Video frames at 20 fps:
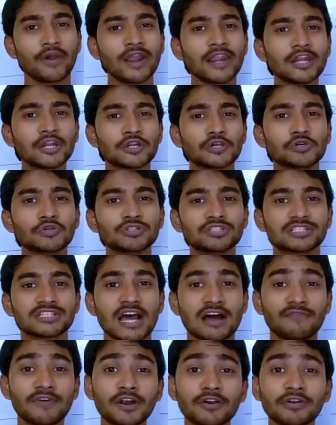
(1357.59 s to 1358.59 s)
When do
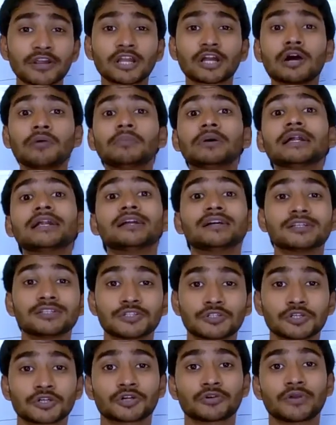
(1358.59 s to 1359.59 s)
Java recommend
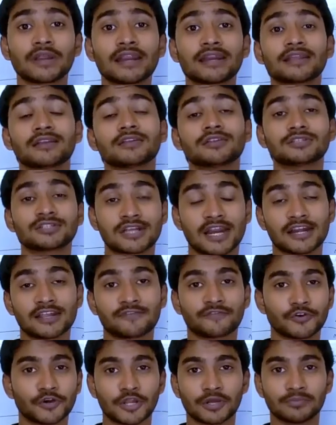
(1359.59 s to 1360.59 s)
us to create a
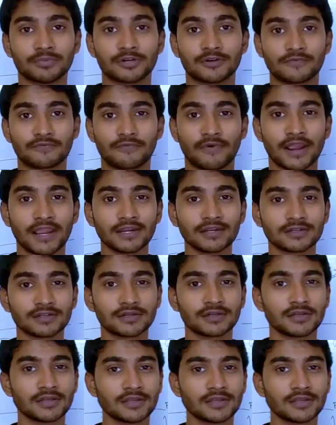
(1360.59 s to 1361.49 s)
non-static variable, right?